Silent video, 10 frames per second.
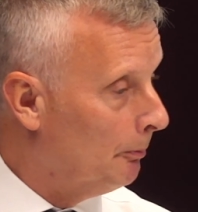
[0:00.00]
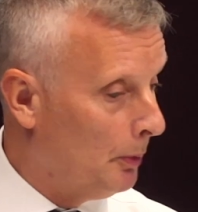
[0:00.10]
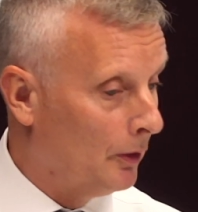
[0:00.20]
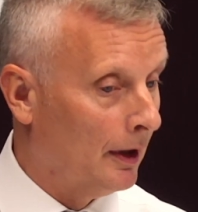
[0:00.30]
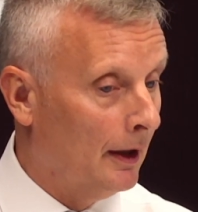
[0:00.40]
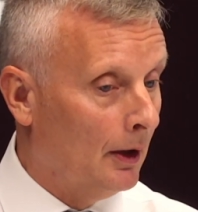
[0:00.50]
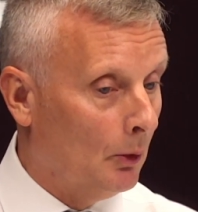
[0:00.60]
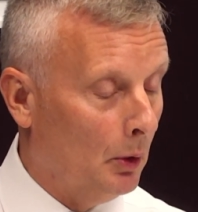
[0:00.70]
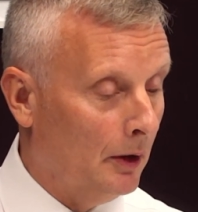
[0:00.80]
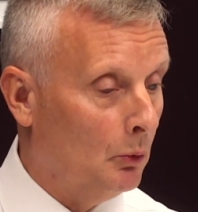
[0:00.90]
But
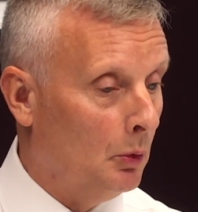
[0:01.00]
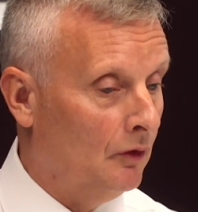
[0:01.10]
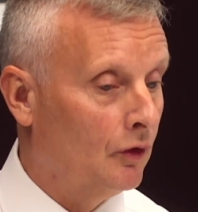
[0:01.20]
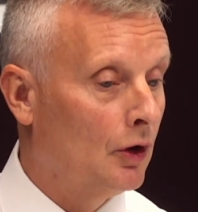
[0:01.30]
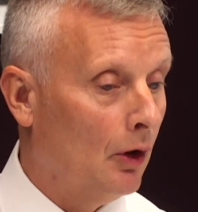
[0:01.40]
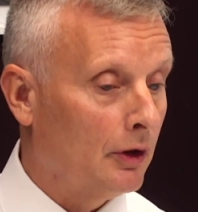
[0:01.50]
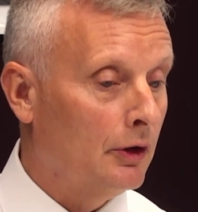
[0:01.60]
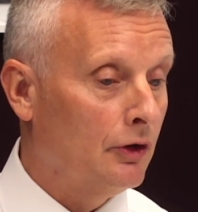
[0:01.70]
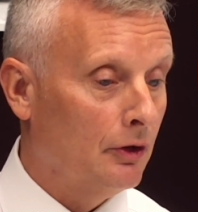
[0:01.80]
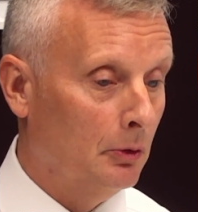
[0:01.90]
we've got to
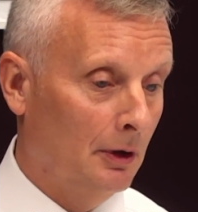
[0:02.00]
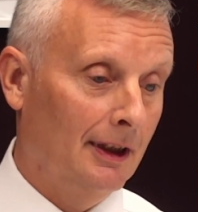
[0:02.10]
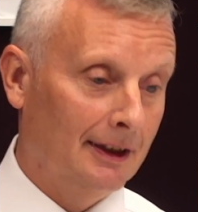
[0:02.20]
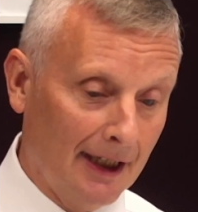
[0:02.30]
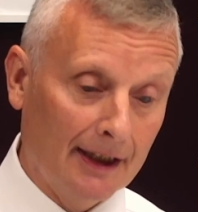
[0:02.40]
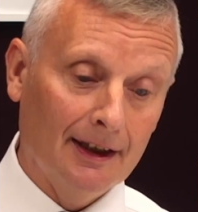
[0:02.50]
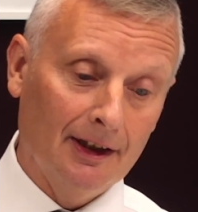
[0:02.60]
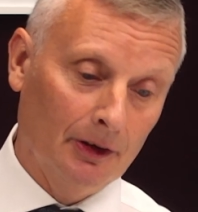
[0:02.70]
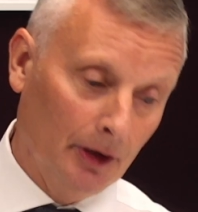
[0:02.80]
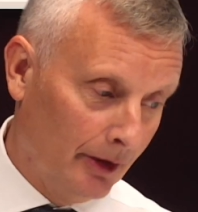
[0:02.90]
do, again,
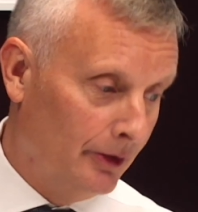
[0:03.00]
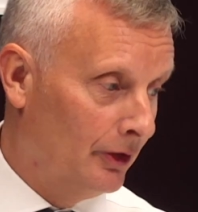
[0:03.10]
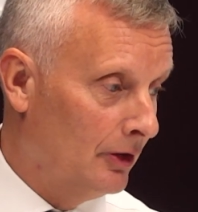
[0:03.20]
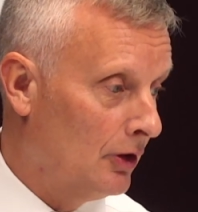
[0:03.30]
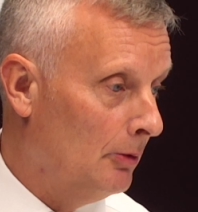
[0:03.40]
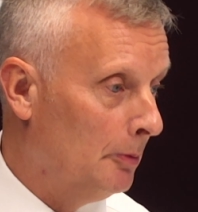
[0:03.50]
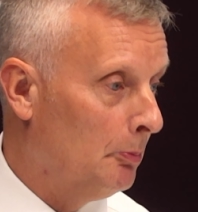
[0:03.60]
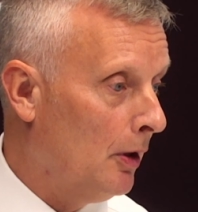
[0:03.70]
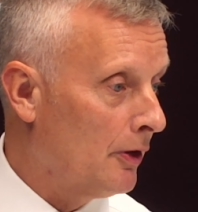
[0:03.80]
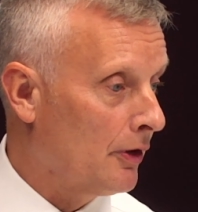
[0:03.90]
I use the term
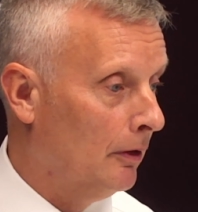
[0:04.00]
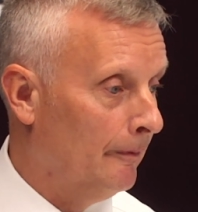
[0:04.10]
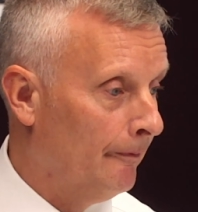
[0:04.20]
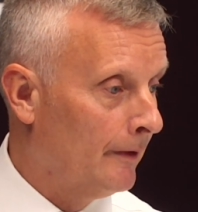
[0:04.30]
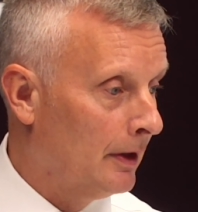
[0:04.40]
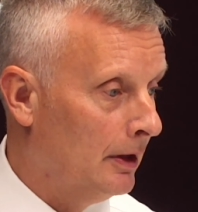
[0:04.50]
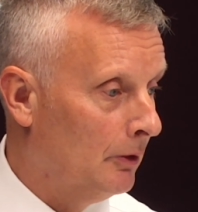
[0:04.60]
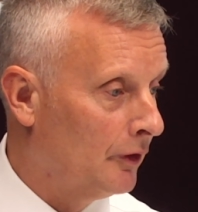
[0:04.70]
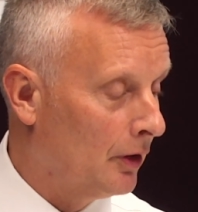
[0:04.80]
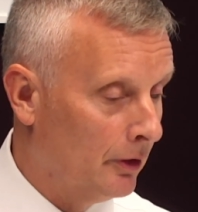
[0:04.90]
impartial. You know,
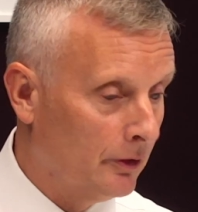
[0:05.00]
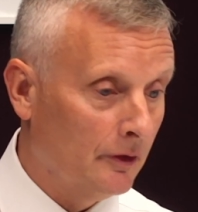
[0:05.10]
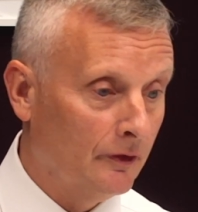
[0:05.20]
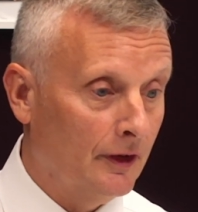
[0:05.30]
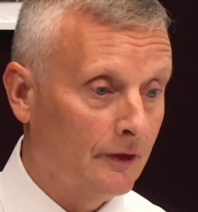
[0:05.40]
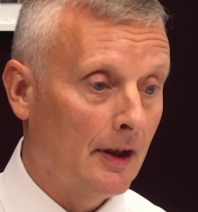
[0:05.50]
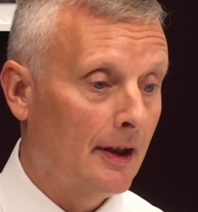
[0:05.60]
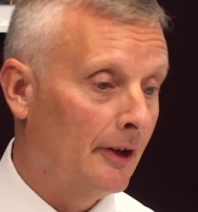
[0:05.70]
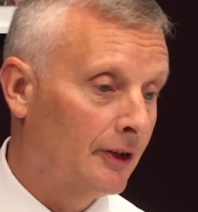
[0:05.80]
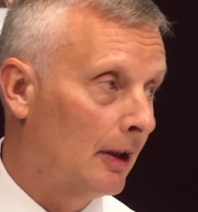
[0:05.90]
we've got
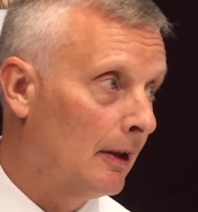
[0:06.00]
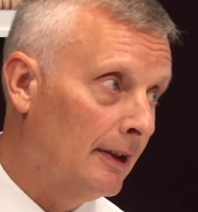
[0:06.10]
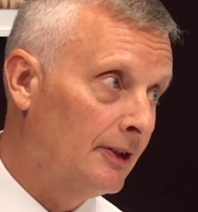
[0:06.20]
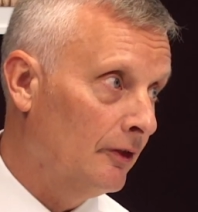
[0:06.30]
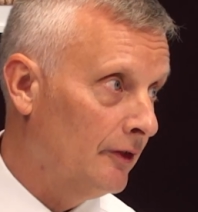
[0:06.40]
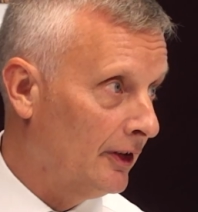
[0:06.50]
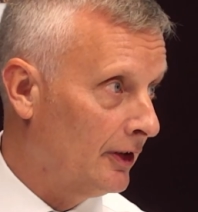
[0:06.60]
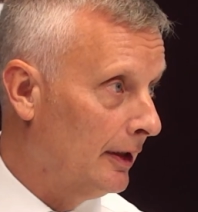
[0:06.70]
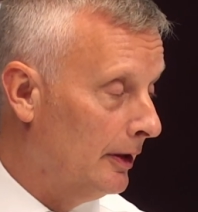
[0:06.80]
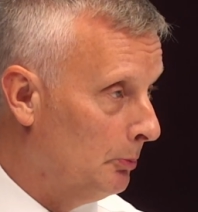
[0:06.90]
150,000 clients
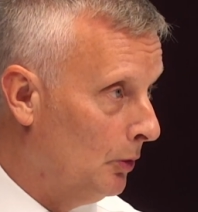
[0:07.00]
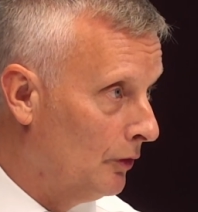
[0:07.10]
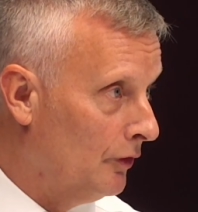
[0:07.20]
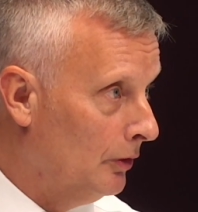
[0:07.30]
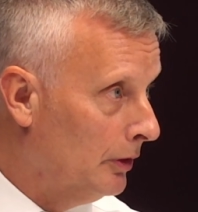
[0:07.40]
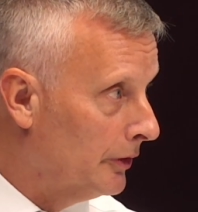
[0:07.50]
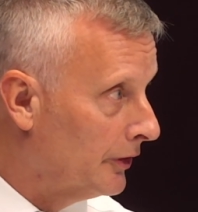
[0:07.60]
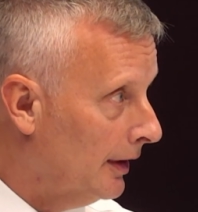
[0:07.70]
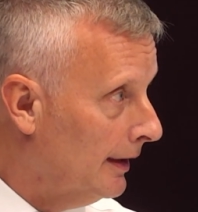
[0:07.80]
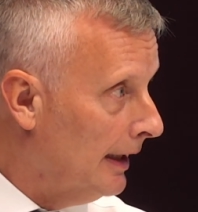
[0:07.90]
investing in the
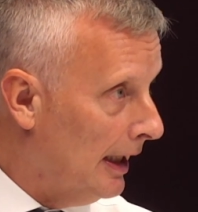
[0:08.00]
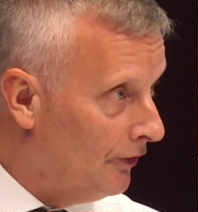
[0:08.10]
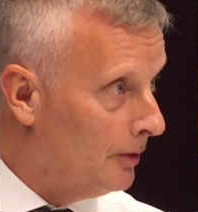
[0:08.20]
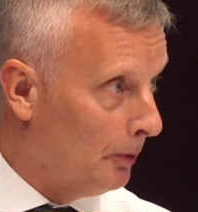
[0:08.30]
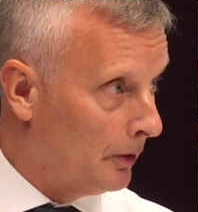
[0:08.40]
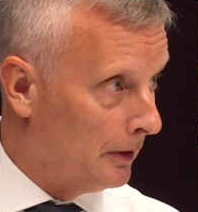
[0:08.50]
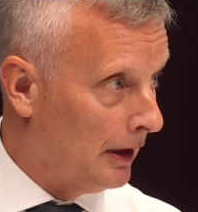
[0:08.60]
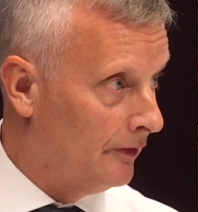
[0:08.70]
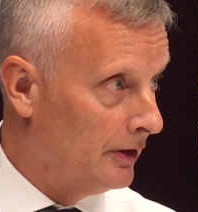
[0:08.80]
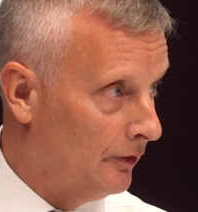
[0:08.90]
portfolios. Everybody will
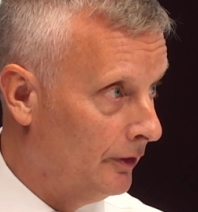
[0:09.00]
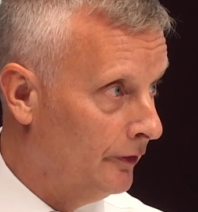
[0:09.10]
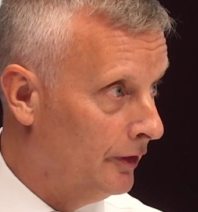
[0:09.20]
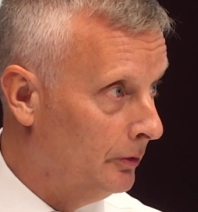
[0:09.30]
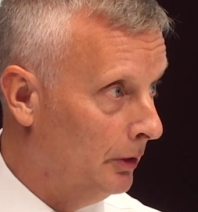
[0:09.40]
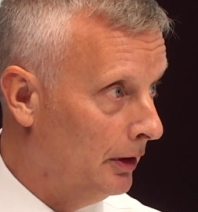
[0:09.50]
have a different view.